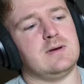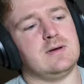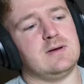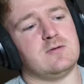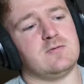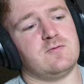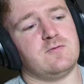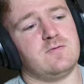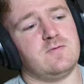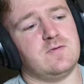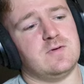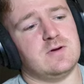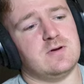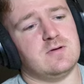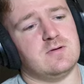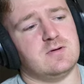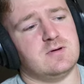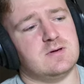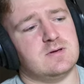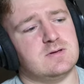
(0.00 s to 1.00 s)

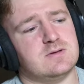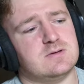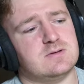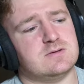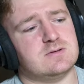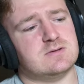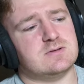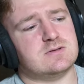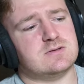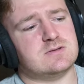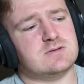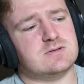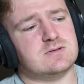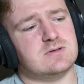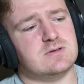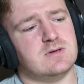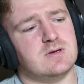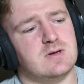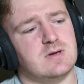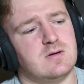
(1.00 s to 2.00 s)
Interference.
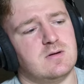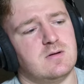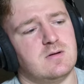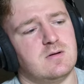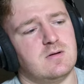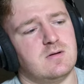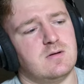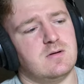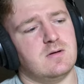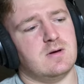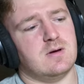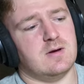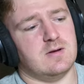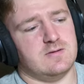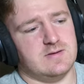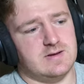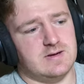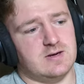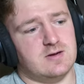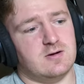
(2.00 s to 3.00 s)

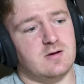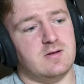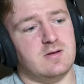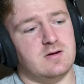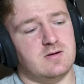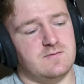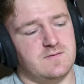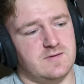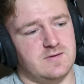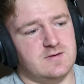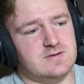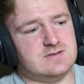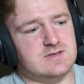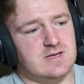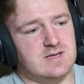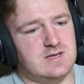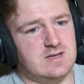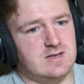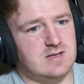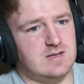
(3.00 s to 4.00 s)
Are they going to call it interference?
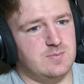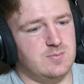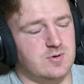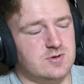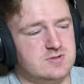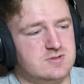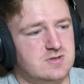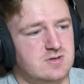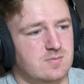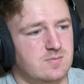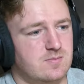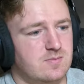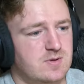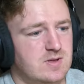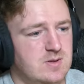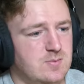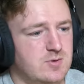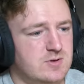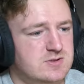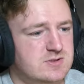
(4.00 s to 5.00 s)
Yeah, he pushed him.
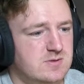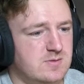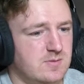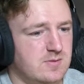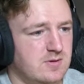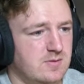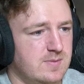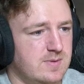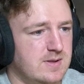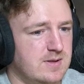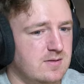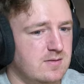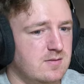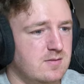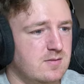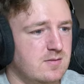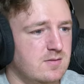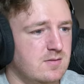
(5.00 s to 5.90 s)
He pushed him a little bit.